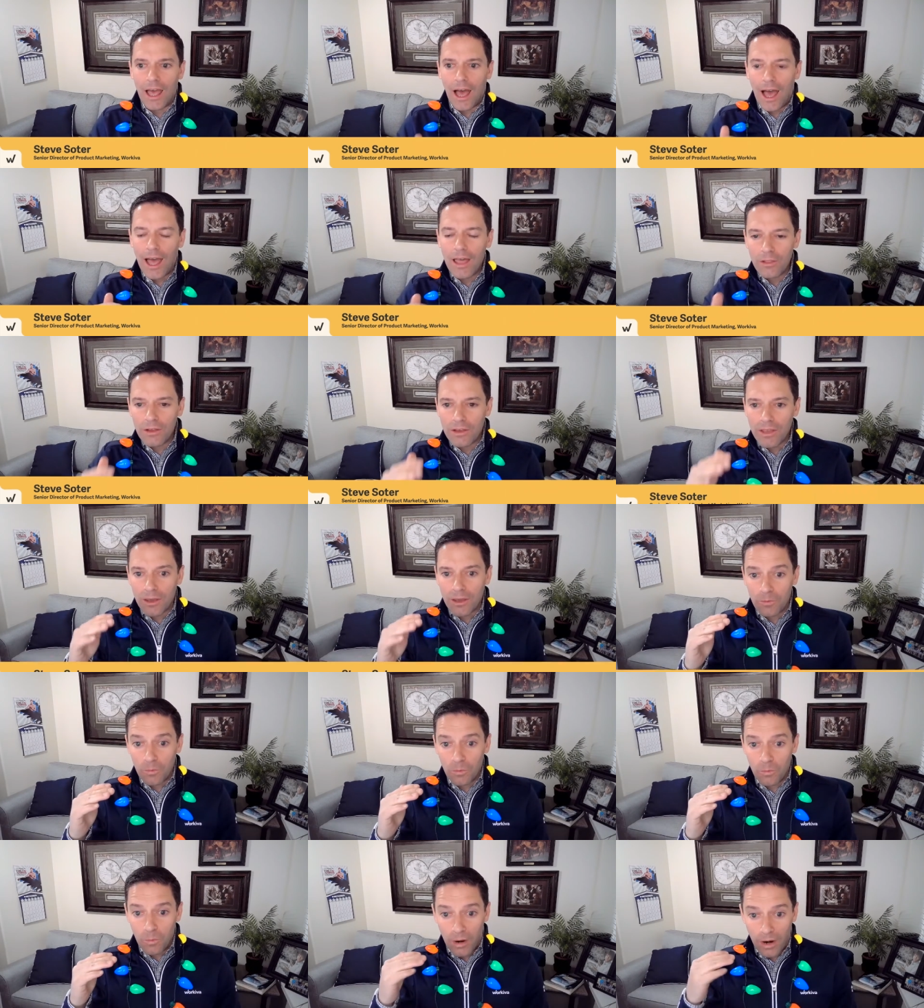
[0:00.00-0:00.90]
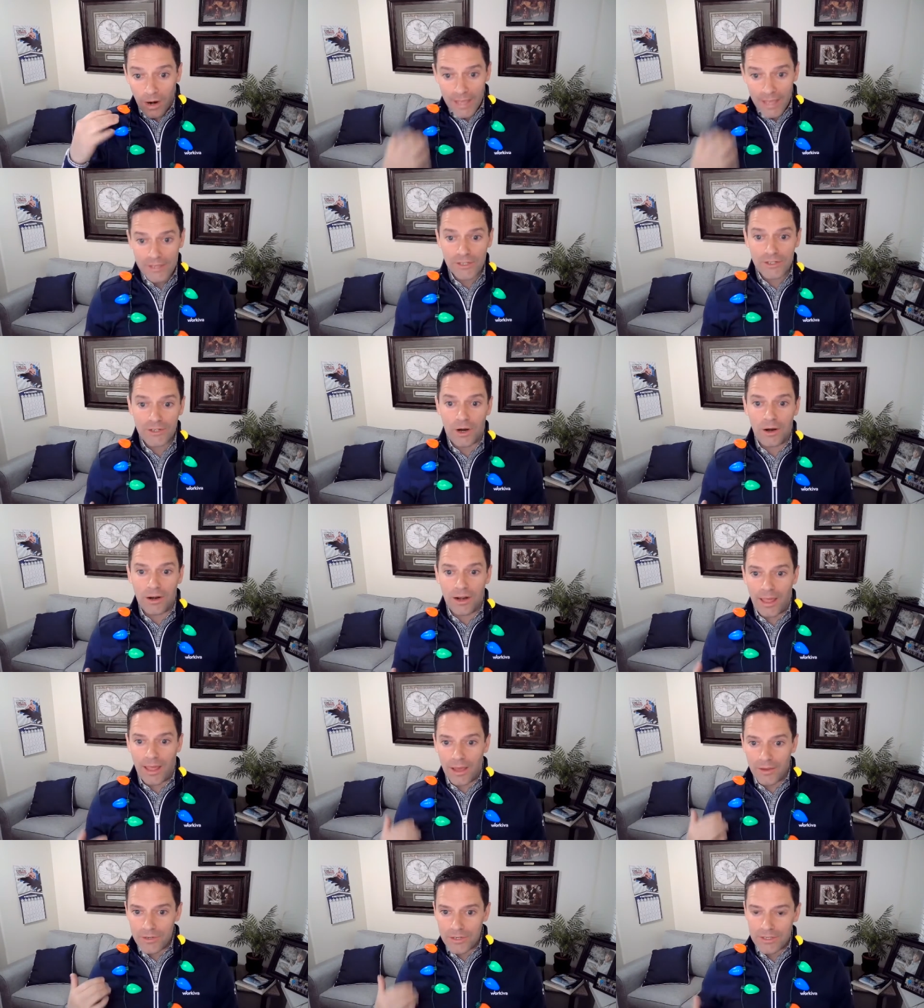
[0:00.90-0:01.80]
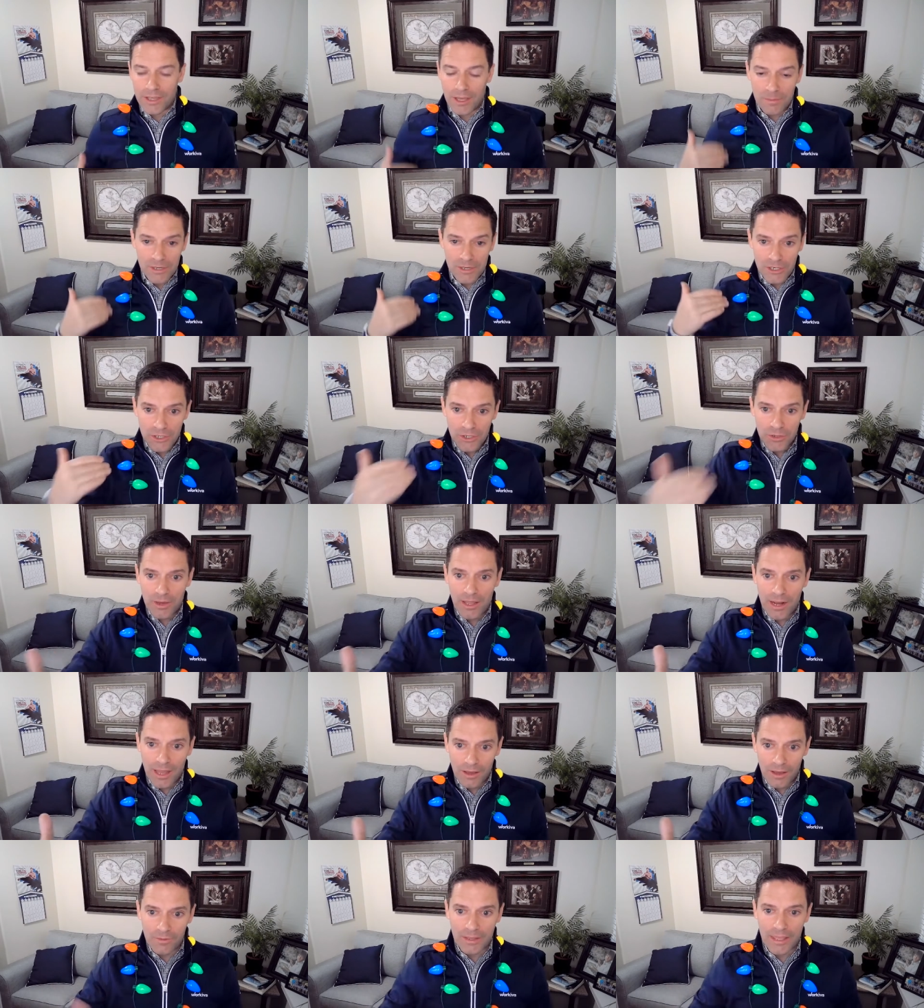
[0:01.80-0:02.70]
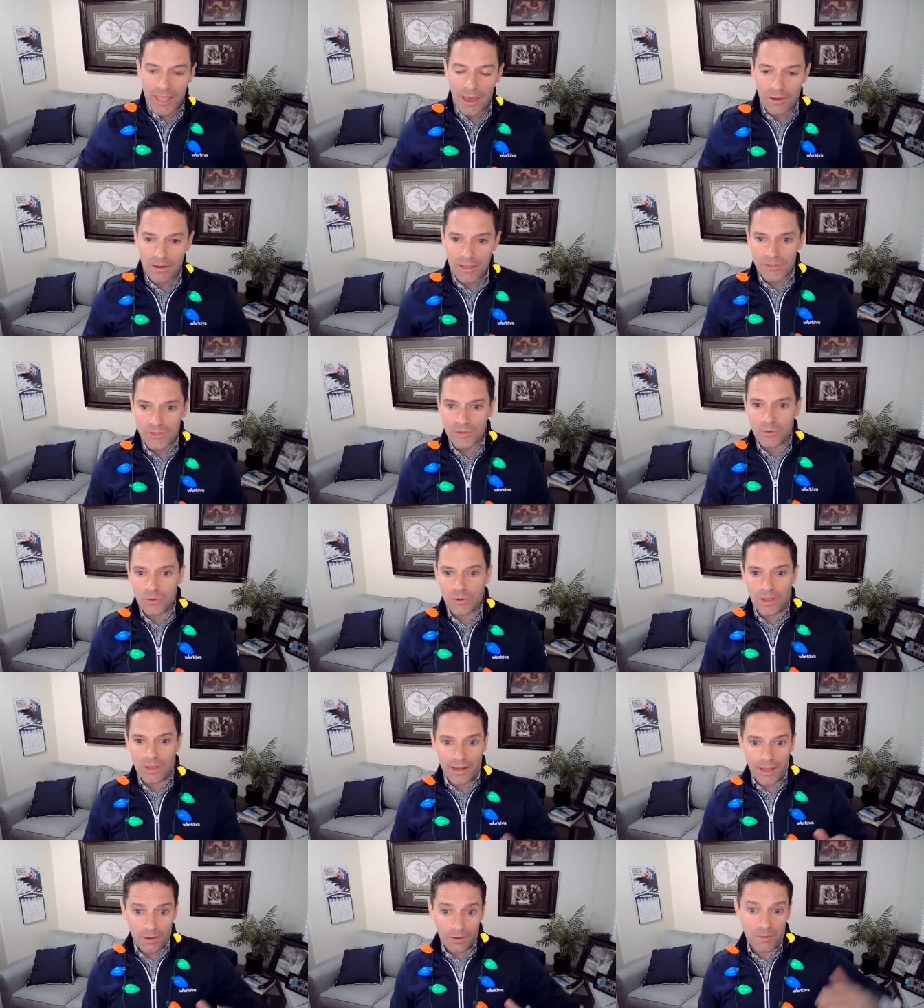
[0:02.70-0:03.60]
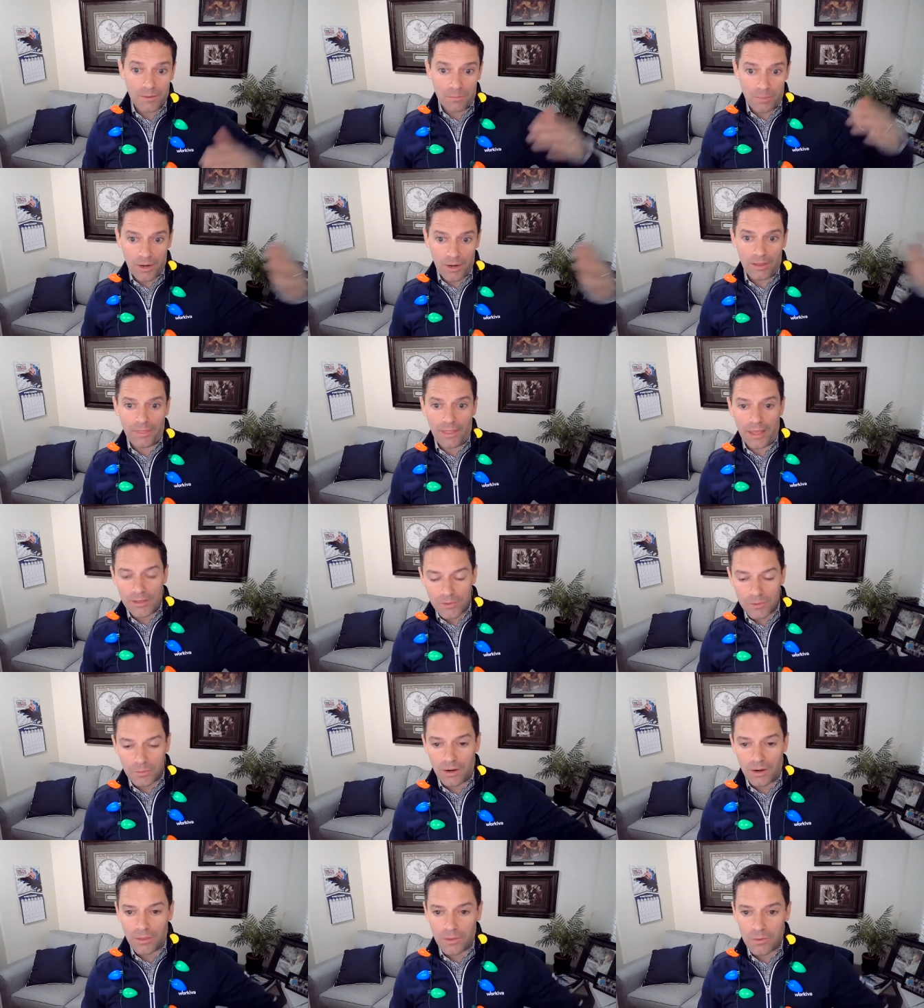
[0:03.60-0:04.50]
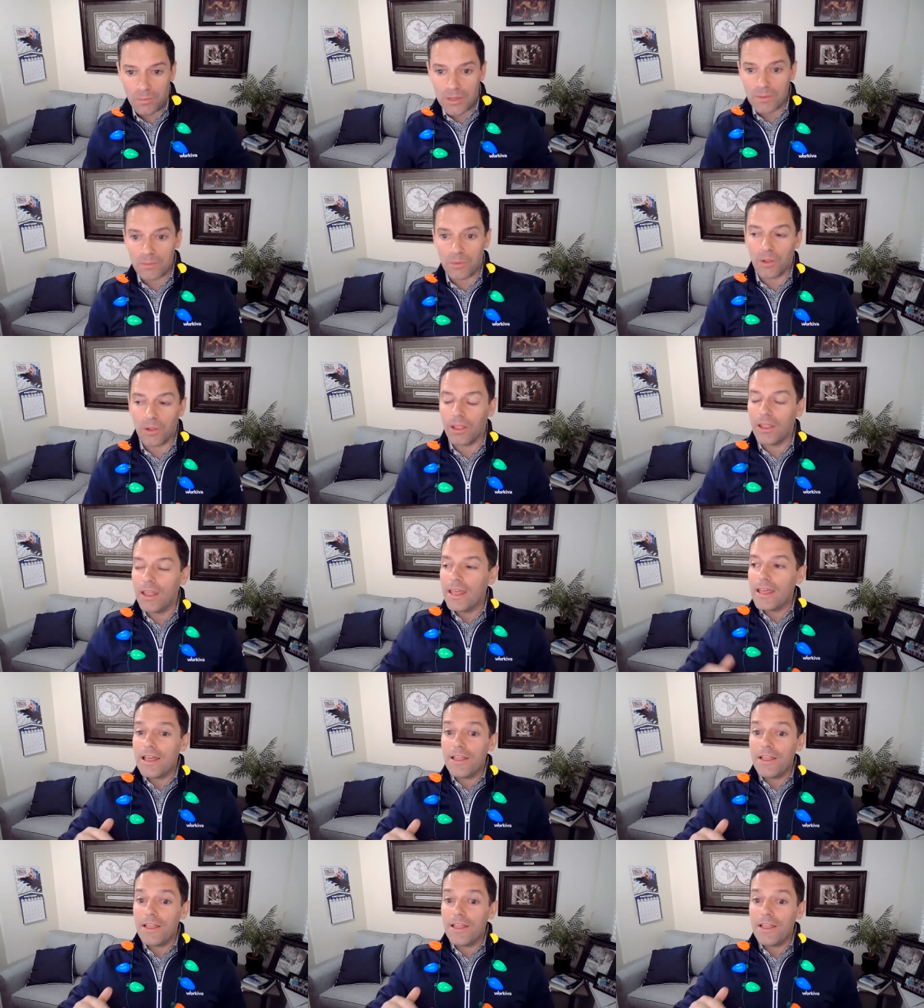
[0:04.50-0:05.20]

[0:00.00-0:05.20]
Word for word: I look at where I started out just coming straight out of accounting school and now comparing that to what other people